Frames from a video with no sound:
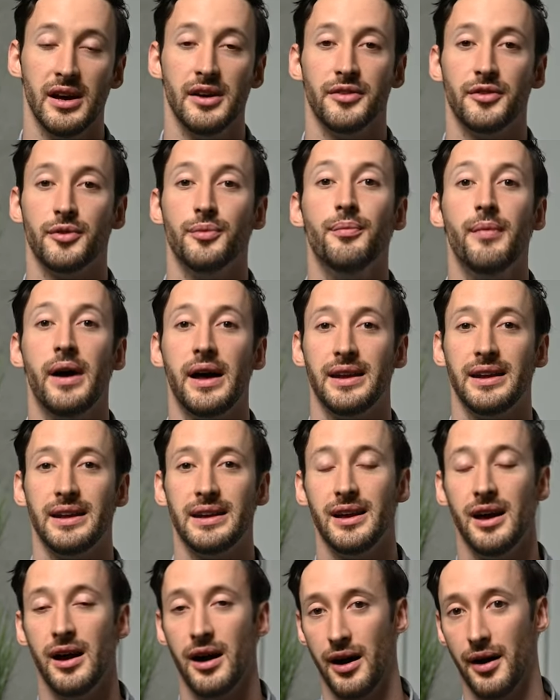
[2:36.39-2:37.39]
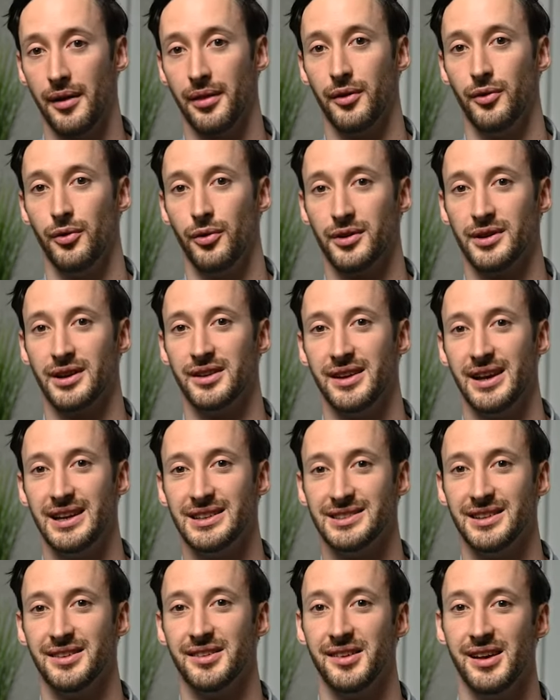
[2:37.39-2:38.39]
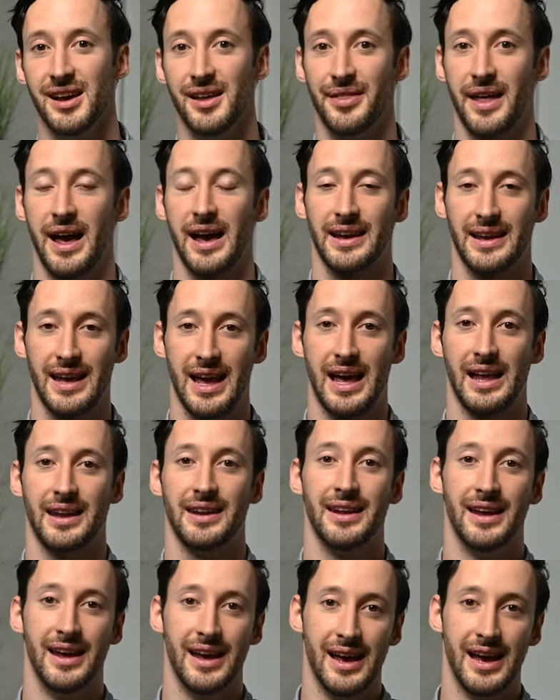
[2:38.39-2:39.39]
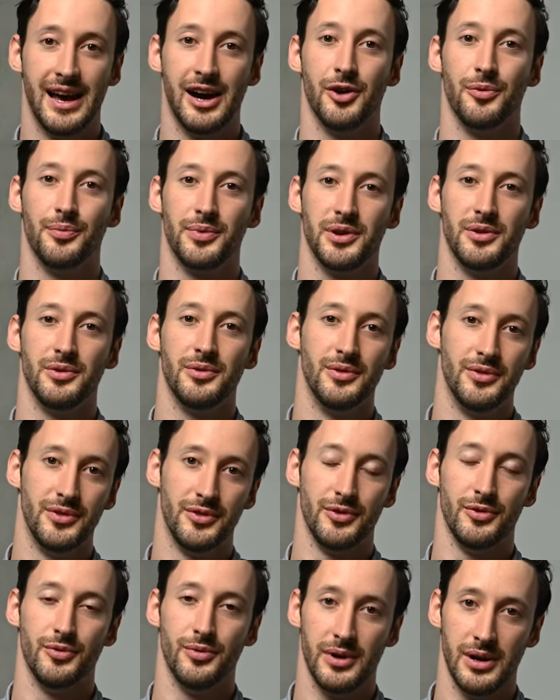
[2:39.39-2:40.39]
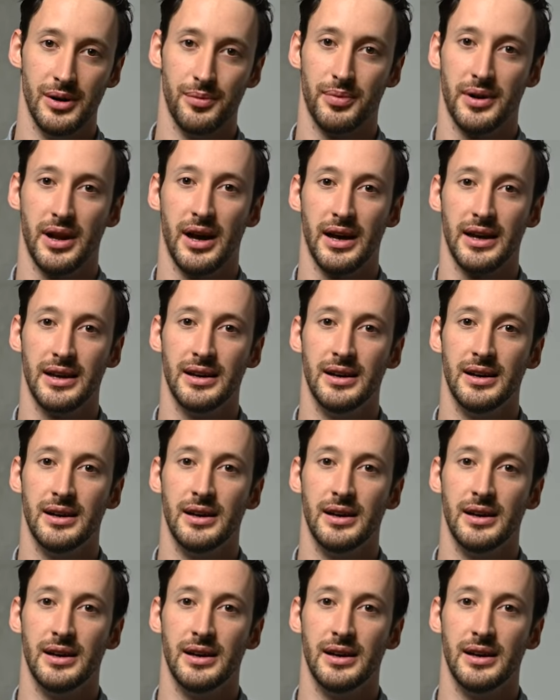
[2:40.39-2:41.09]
to many other organisations that can help you to apply.